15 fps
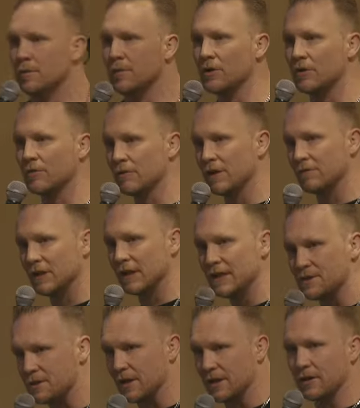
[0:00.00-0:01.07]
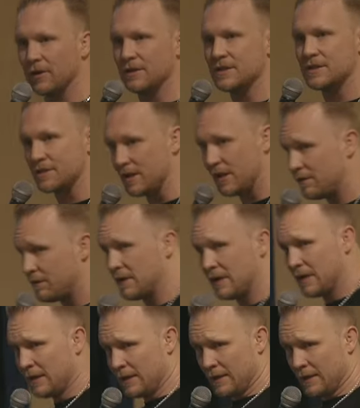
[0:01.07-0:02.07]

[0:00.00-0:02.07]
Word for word: the book of Revelation and all this stuff,